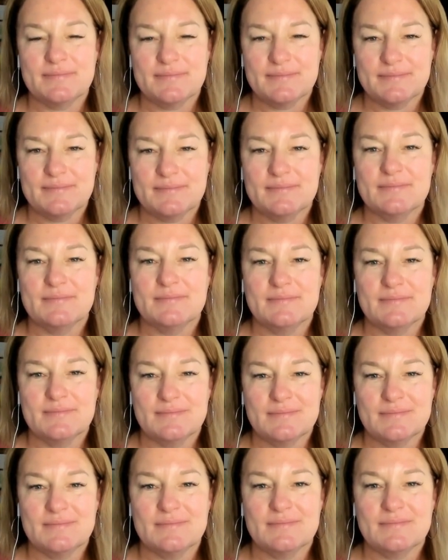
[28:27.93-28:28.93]

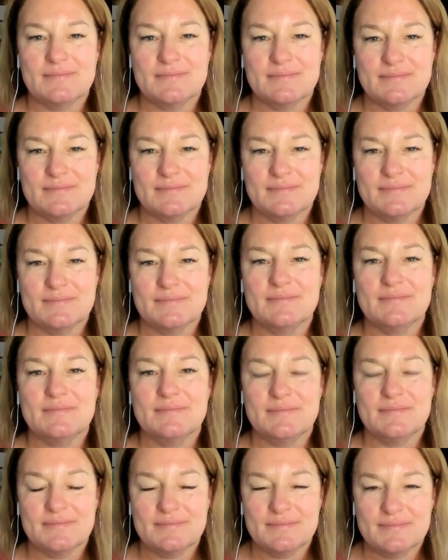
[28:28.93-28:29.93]

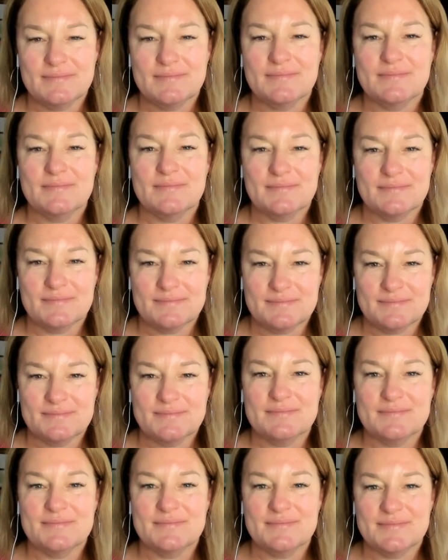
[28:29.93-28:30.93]

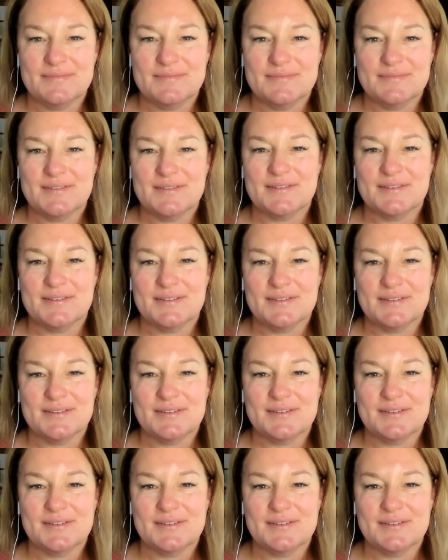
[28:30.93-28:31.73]
The person shown says nothing.